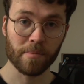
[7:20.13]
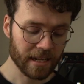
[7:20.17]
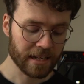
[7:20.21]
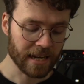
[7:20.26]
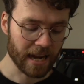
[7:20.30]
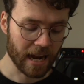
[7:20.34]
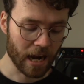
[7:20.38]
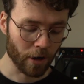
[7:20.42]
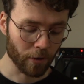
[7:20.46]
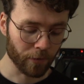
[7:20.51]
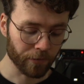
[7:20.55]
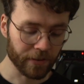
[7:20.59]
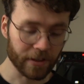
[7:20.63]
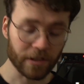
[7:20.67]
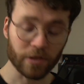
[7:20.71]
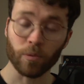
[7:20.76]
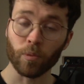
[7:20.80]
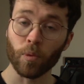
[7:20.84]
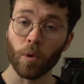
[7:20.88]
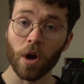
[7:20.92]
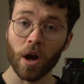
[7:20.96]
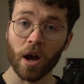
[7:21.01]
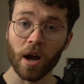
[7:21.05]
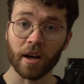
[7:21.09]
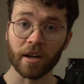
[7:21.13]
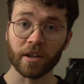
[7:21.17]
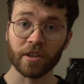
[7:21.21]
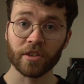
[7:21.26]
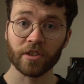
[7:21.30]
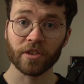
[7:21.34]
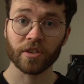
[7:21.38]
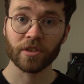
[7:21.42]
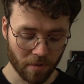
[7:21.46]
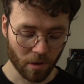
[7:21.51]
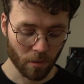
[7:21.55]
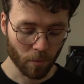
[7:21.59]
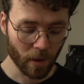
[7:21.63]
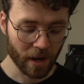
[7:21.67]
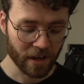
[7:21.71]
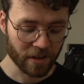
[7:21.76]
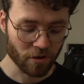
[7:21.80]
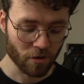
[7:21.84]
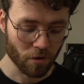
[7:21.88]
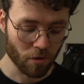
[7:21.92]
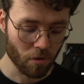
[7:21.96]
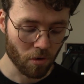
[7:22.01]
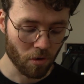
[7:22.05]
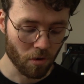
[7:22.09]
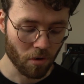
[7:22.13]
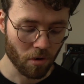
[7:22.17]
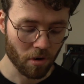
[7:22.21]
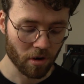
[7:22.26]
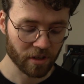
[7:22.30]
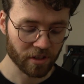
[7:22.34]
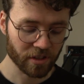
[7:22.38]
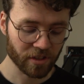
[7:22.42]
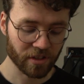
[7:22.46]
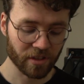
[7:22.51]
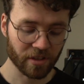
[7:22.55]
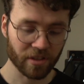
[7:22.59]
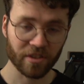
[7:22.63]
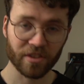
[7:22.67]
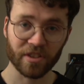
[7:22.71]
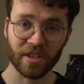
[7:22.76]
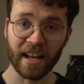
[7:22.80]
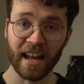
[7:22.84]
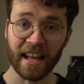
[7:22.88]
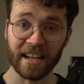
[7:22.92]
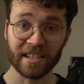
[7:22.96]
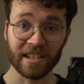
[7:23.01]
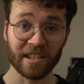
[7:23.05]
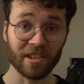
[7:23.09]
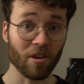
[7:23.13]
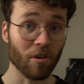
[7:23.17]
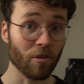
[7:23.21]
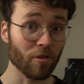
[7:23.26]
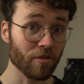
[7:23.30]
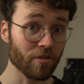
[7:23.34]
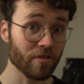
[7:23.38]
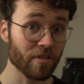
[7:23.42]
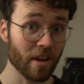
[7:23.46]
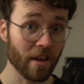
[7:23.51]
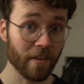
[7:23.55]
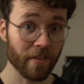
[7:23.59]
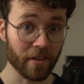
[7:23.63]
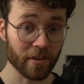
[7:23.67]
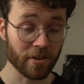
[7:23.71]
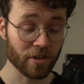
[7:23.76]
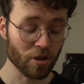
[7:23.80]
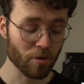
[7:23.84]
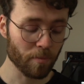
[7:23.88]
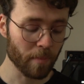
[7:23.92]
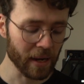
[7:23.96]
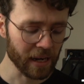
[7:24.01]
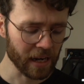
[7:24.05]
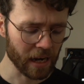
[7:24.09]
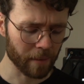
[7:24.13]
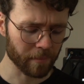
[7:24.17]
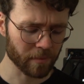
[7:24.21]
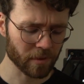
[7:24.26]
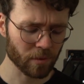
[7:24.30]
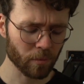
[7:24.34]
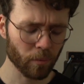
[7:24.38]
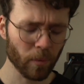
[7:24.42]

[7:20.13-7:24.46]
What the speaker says: Now, this works when you're selected on the two pickups.